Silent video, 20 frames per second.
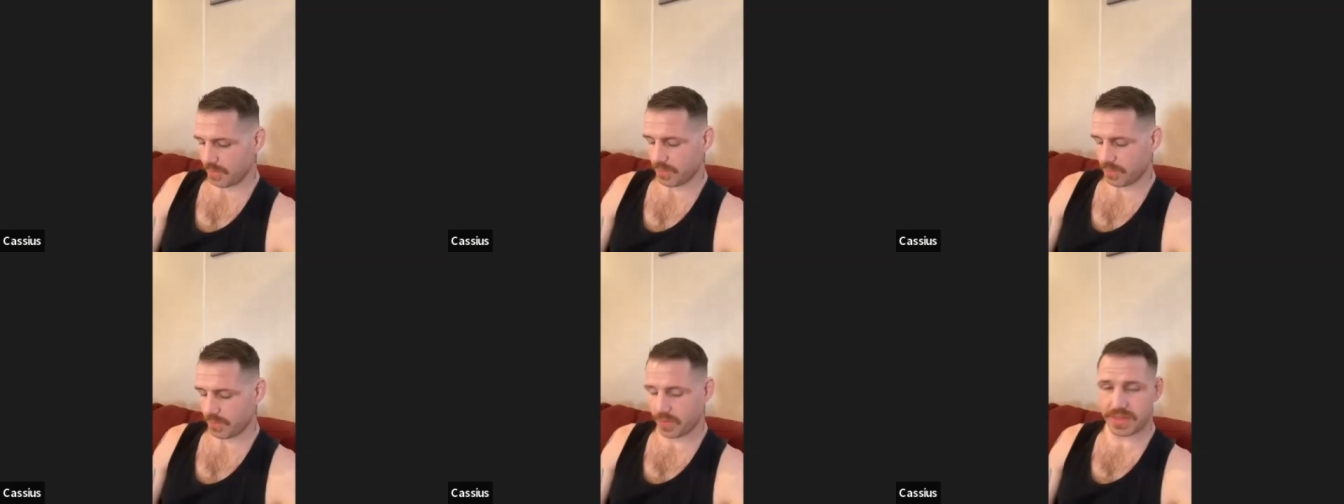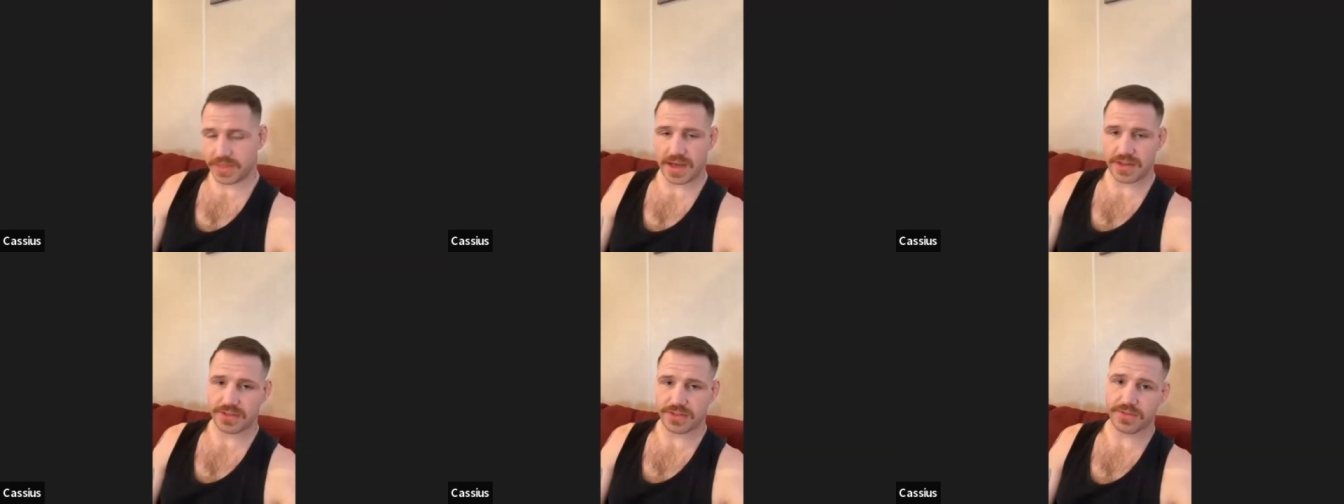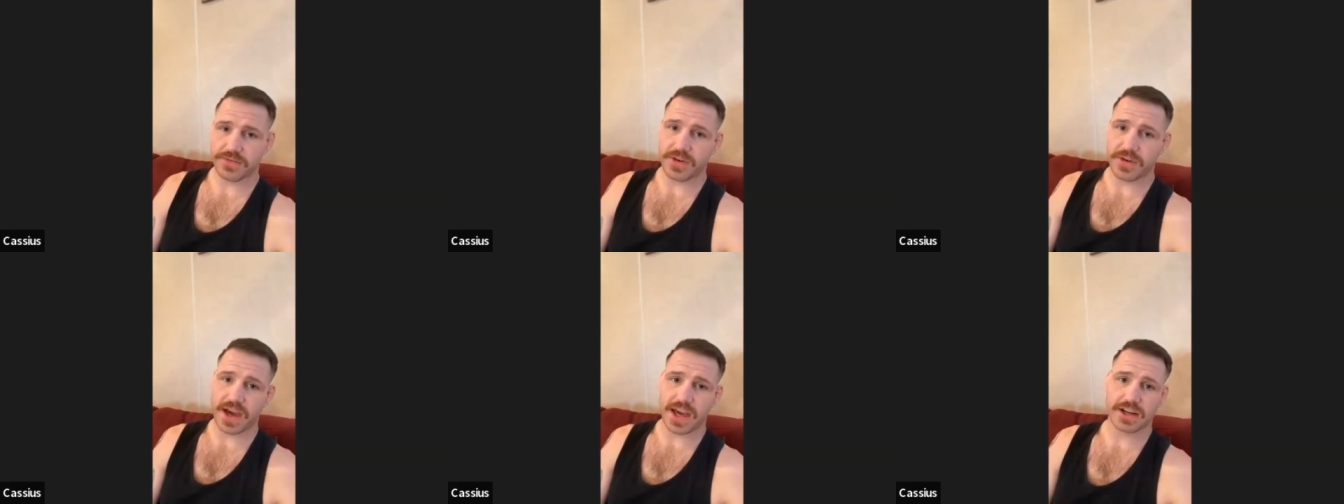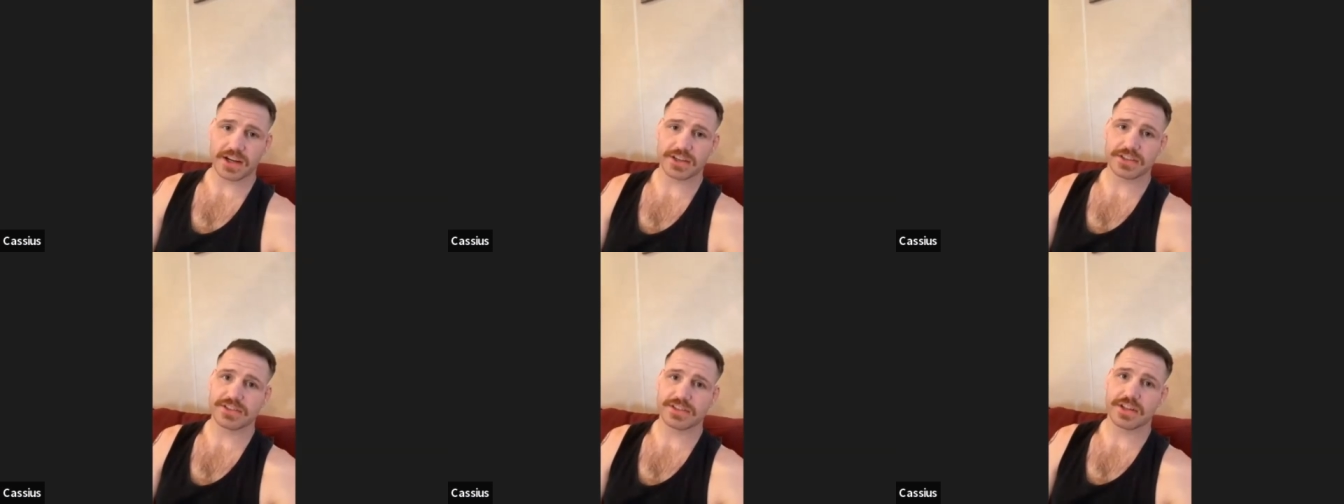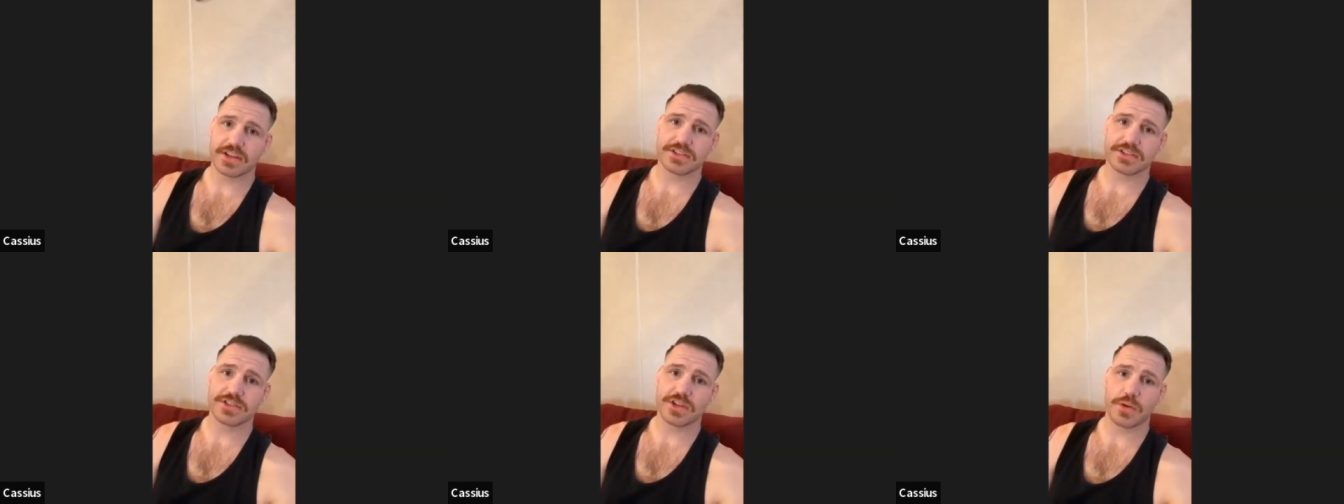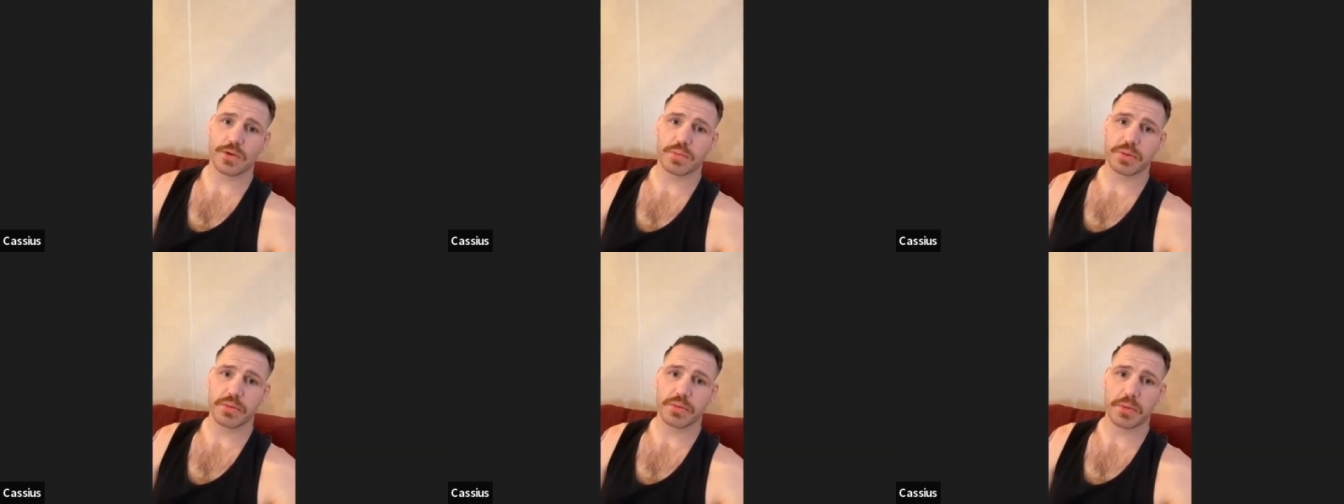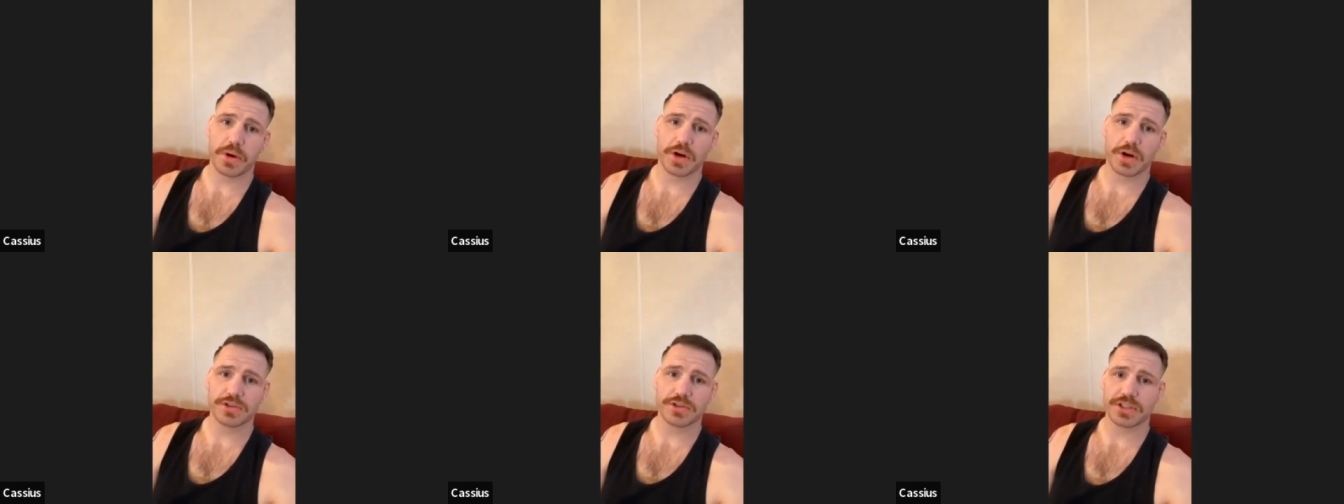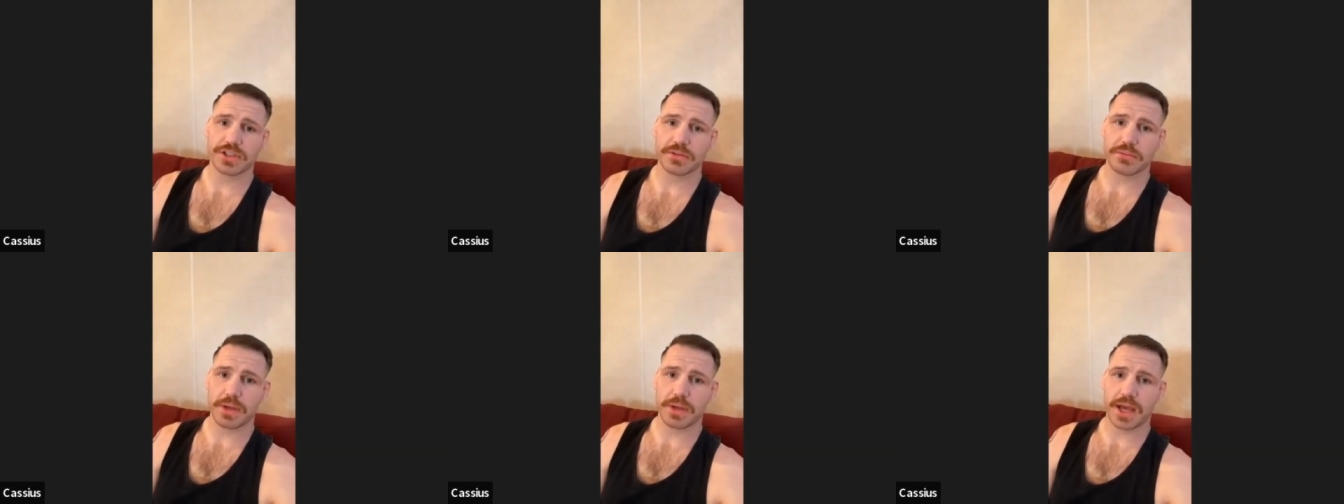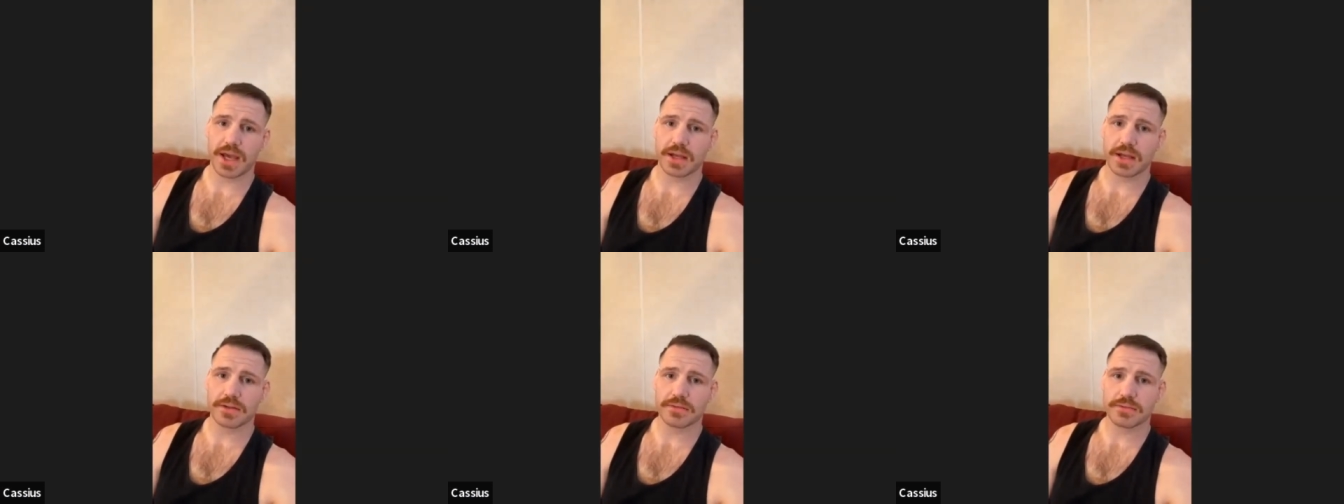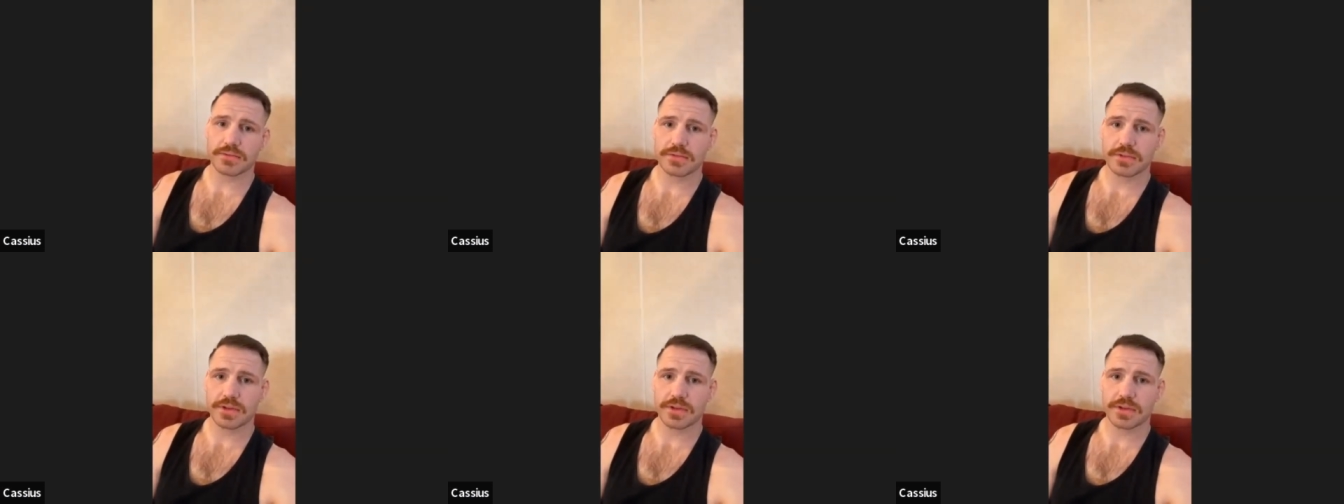without the fighters, there's no promotion, man.